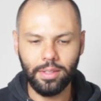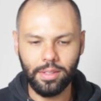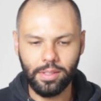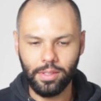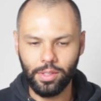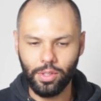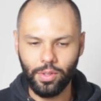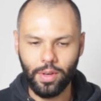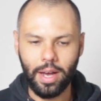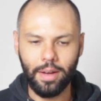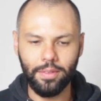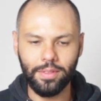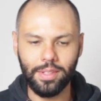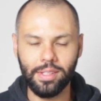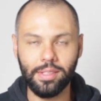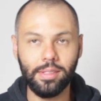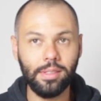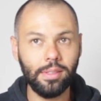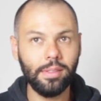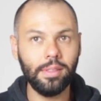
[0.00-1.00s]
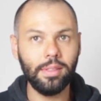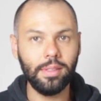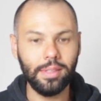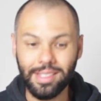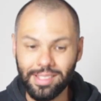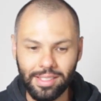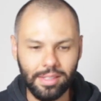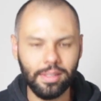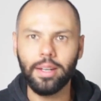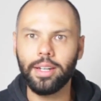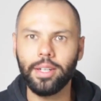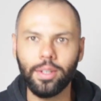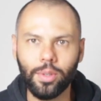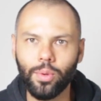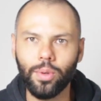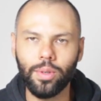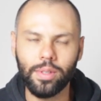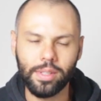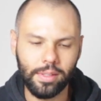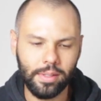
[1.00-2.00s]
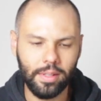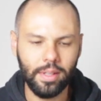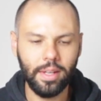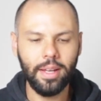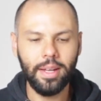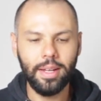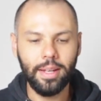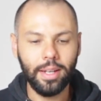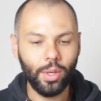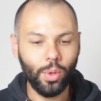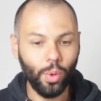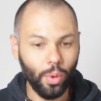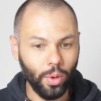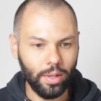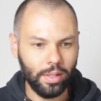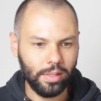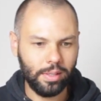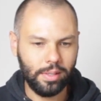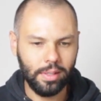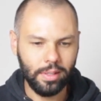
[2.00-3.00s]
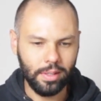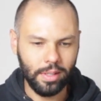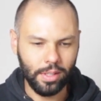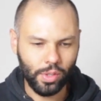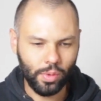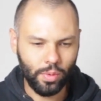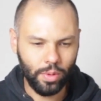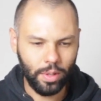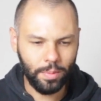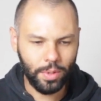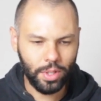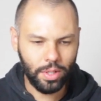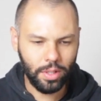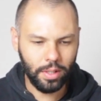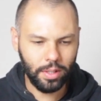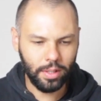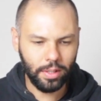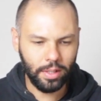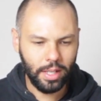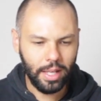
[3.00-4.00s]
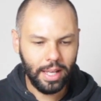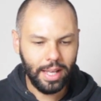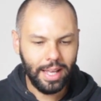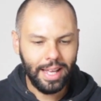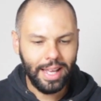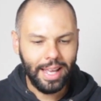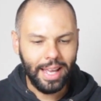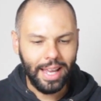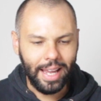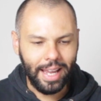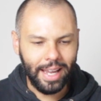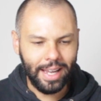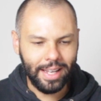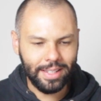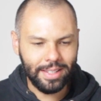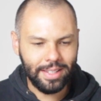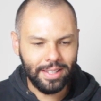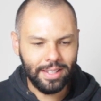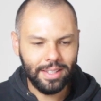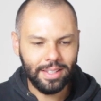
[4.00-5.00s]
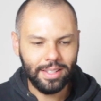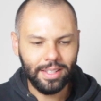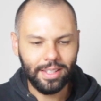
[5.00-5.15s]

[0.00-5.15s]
So you have this, this is not a course, course description. And